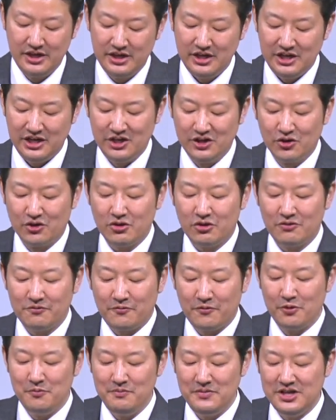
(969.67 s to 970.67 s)
In order
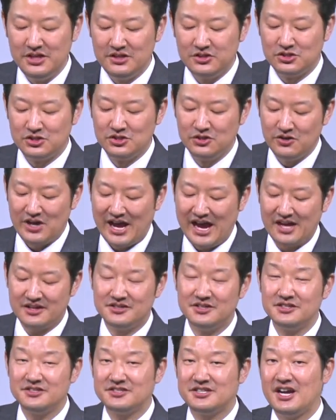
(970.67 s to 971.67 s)
for me to
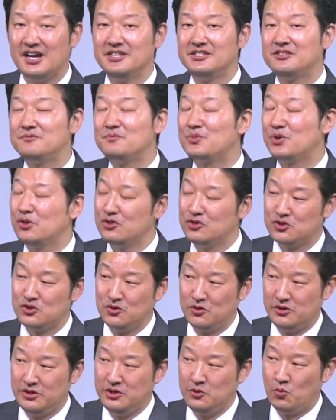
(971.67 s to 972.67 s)
exercise
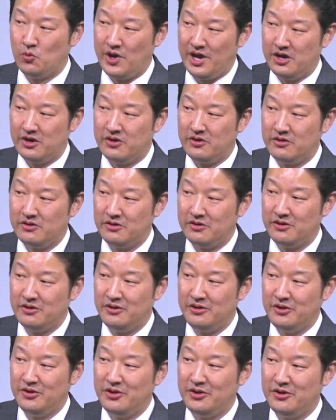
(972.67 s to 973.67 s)
spiritually well,
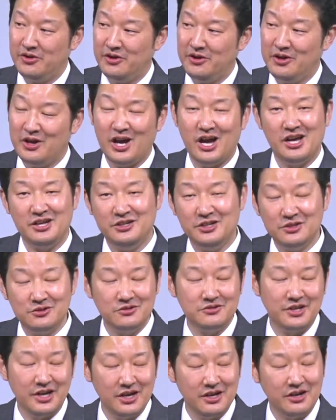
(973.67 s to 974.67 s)
I need to
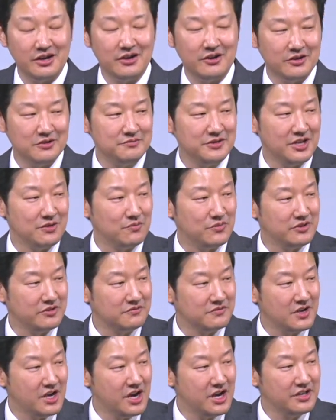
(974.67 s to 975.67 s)
take care of the temple of
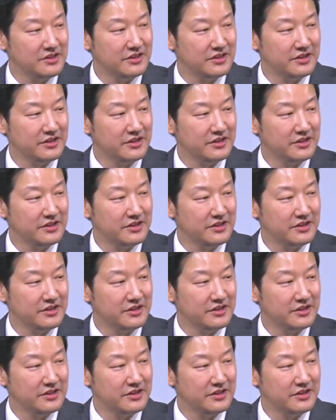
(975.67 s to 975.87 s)
God.